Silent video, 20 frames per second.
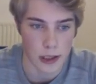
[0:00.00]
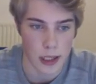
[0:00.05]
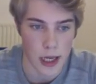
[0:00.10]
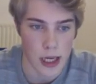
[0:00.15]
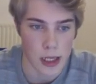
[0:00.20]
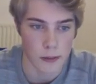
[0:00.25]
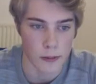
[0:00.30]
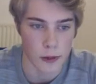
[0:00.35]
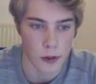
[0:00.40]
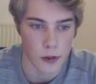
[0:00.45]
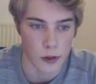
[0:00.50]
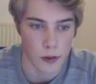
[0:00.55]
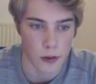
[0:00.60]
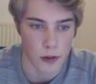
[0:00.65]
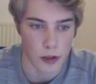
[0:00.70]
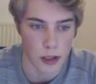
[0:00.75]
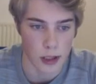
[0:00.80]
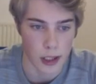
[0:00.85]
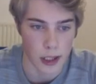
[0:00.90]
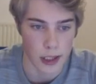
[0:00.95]
able to
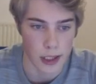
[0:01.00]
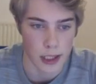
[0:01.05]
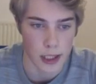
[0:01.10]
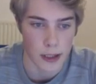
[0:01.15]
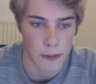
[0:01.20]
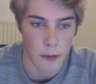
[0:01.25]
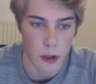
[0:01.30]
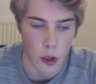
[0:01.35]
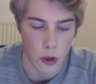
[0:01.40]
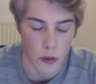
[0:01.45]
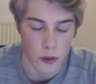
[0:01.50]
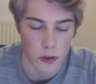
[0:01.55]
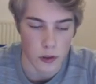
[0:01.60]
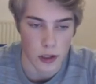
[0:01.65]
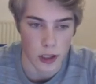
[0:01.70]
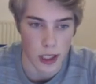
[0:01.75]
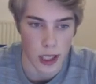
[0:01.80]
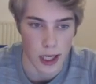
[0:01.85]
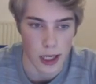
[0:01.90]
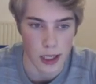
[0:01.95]
like keep close to
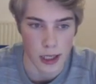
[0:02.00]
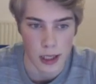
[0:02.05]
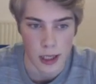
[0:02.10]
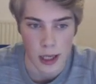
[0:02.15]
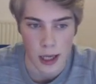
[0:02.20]
the king.